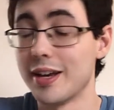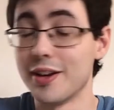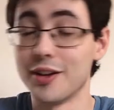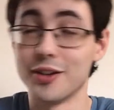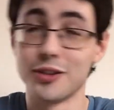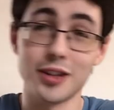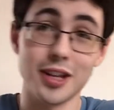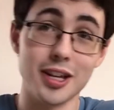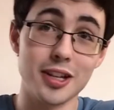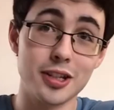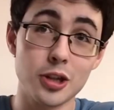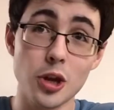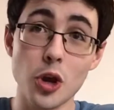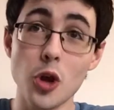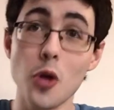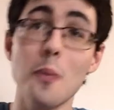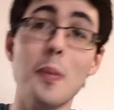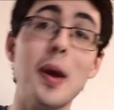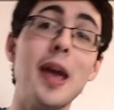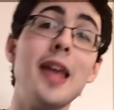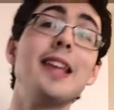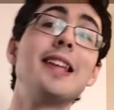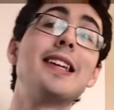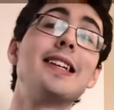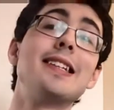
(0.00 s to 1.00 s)
So there's two
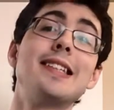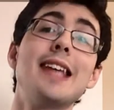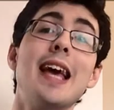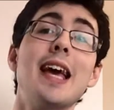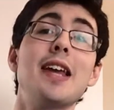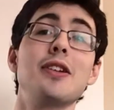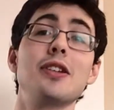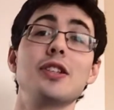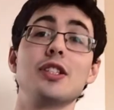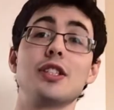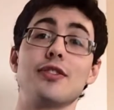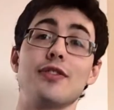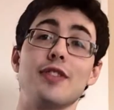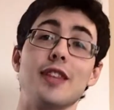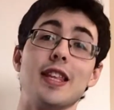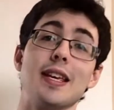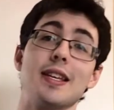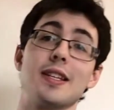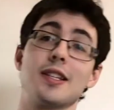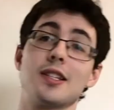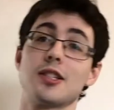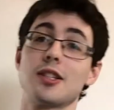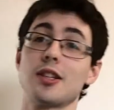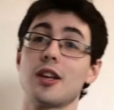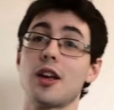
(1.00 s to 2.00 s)
main contenders for
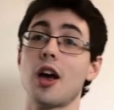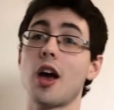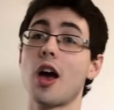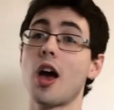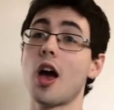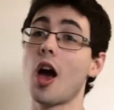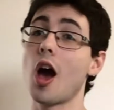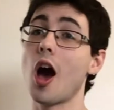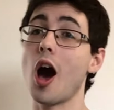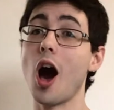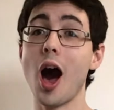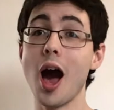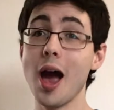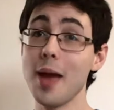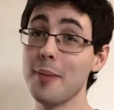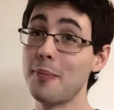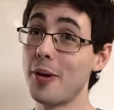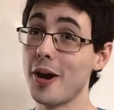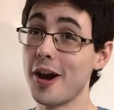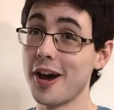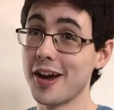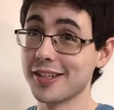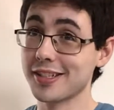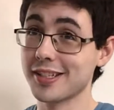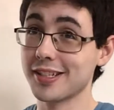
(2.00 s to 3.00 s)
this. I
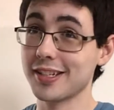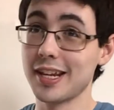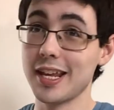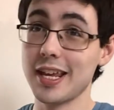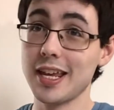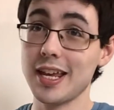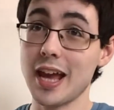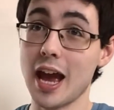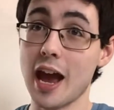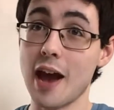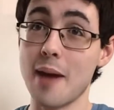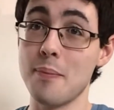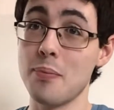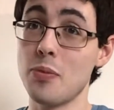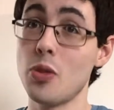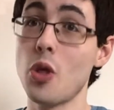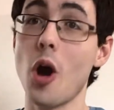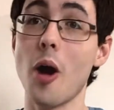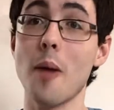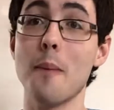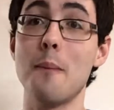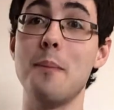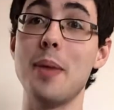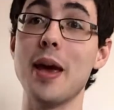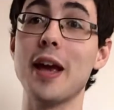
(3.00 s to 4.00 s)
personally am
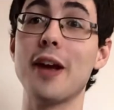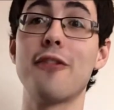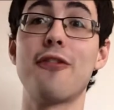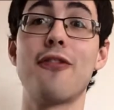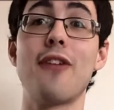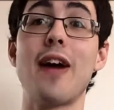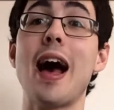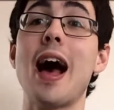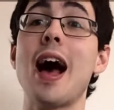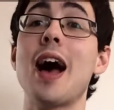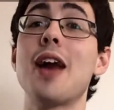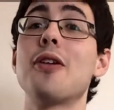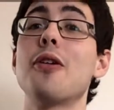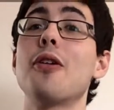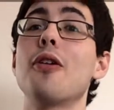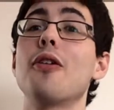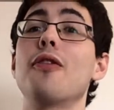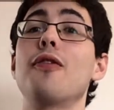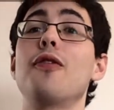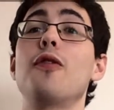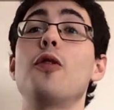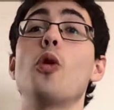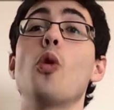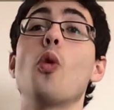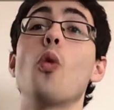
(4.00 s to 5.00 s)
not a big fan
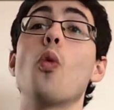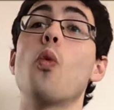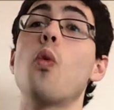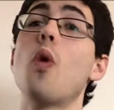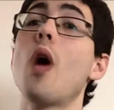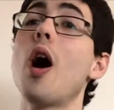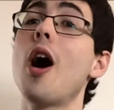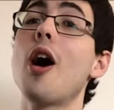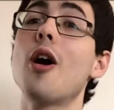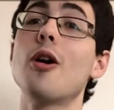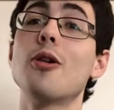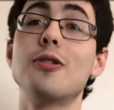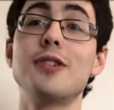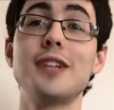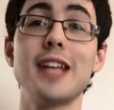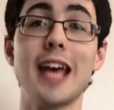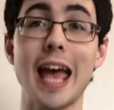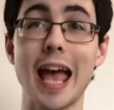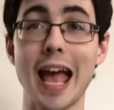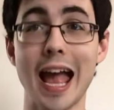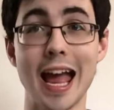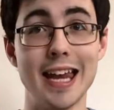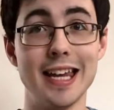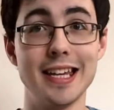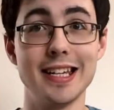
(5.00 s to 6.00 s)
of the
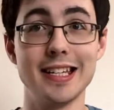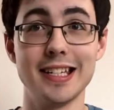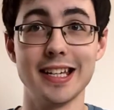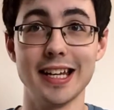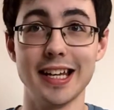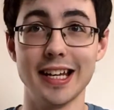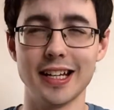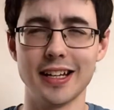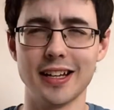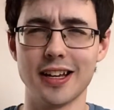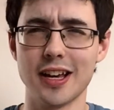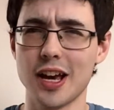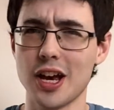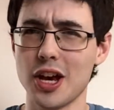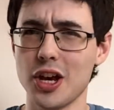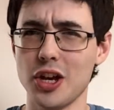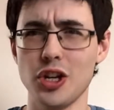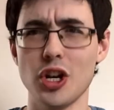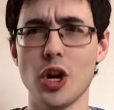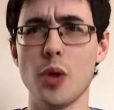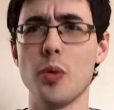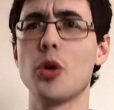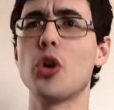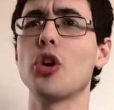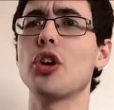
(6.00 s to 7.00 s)
world-ending,
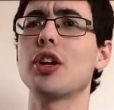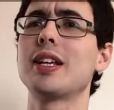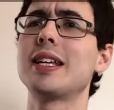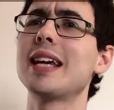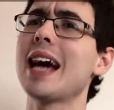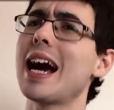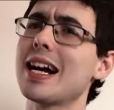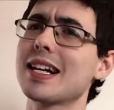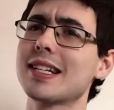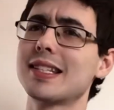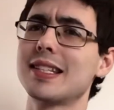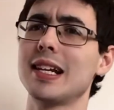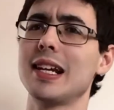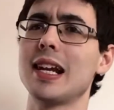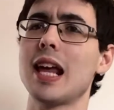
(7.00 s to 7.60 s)
we've got to catch the